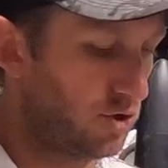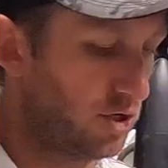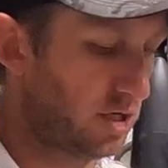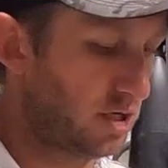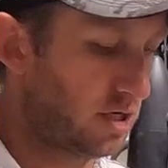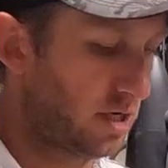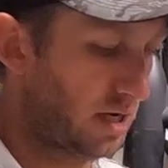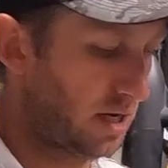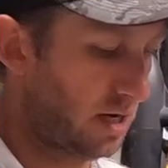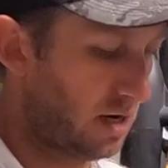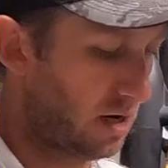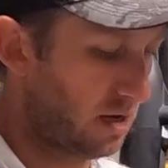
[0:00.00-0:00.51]
need
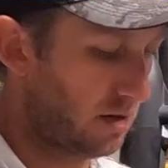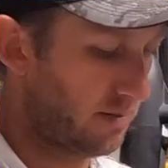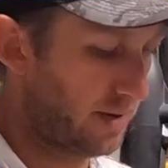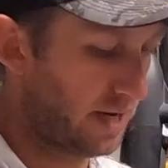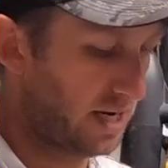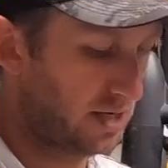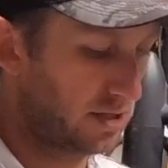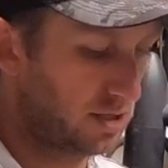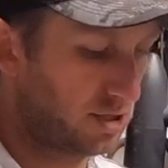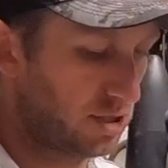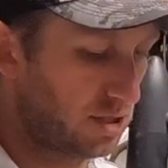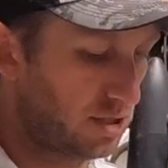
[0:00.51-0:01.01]
to take it out of the
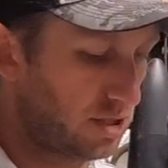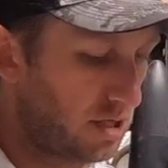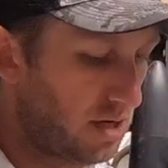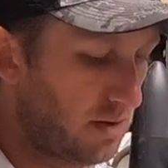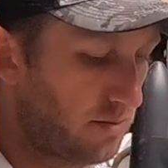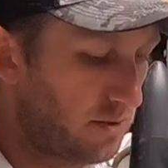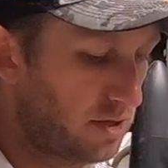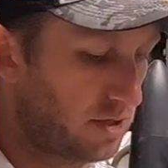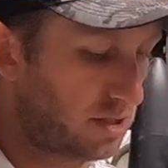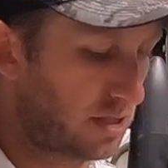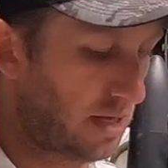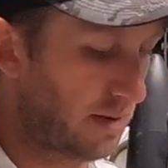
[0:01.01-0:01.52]
package just yet,
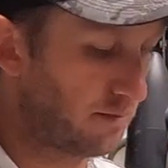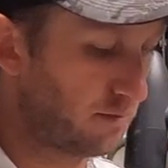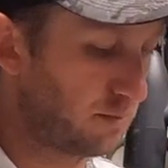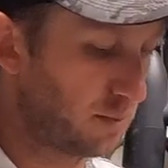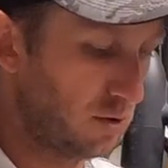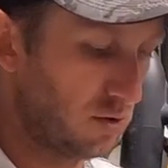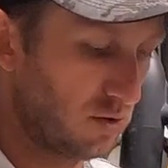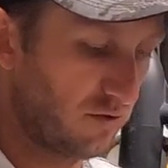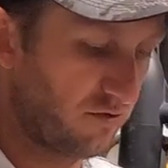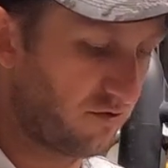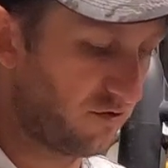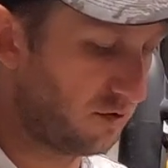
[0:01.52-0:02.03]
but it's that
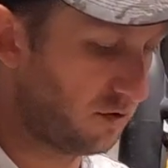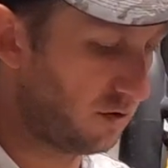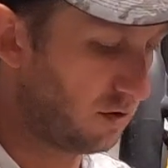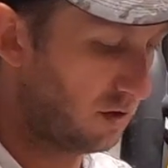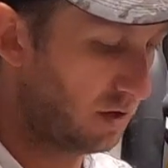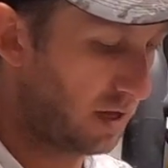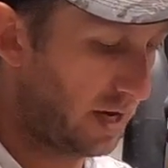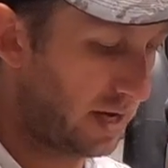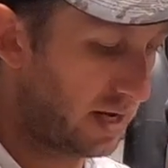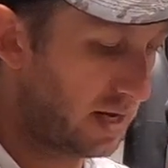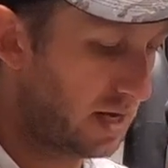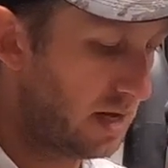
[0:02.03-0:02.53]
beautiful
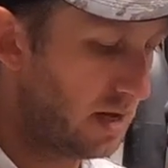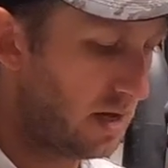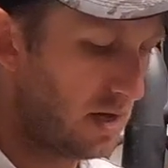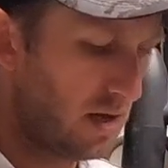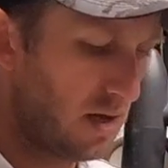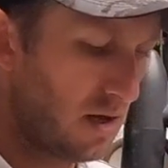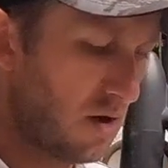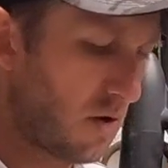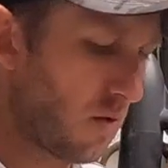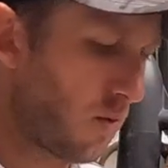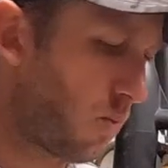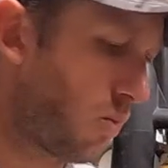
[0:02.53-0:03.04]
like
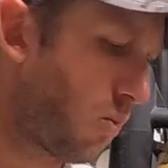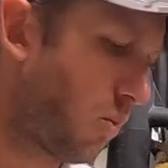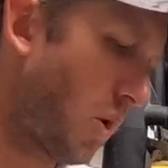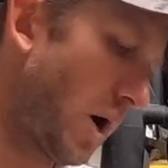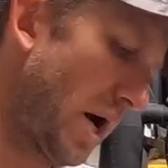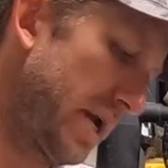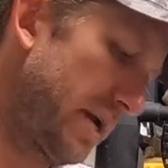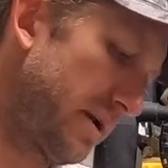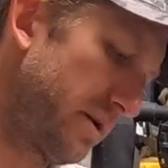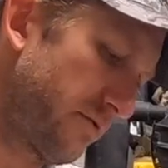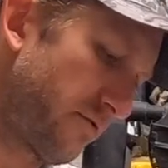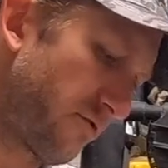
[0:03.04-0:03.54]

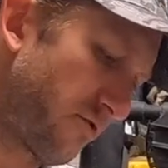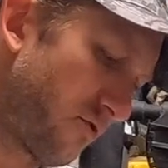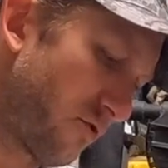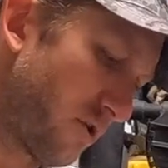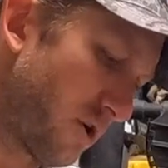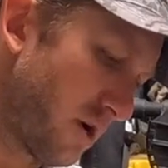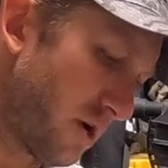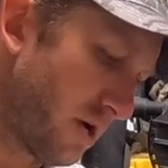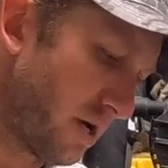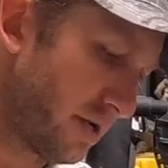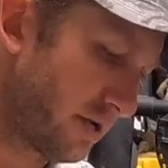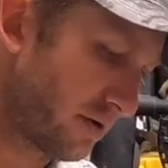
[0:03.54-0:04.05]
white in
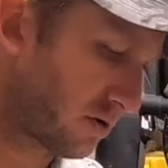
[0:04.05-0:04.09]
front,